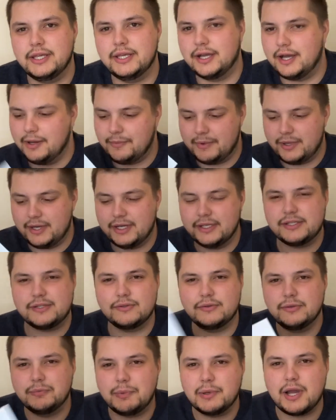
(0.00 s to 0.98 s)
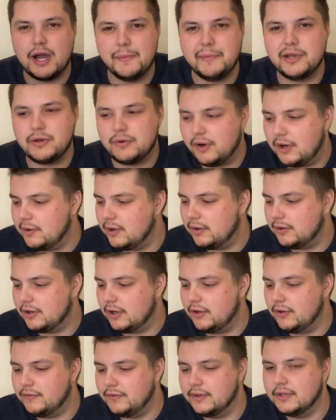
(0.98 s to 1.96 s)
and it's sort of becoming quite well
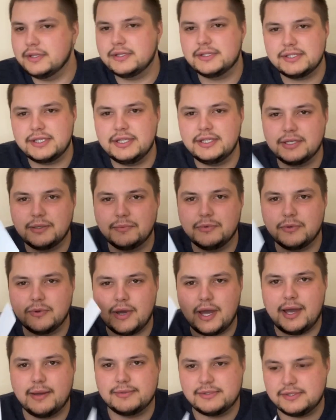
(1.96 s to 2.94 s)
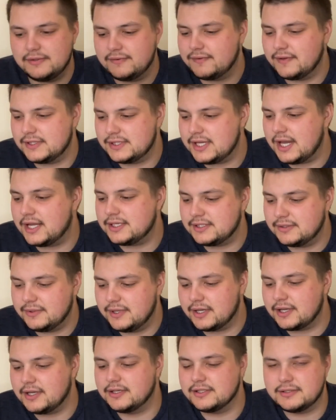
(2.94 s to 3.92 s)
known that CW are absolutely fantastic with
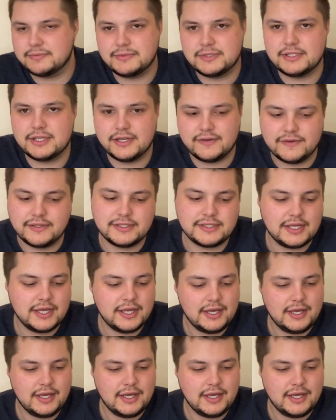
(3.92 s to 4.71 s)
their customer service,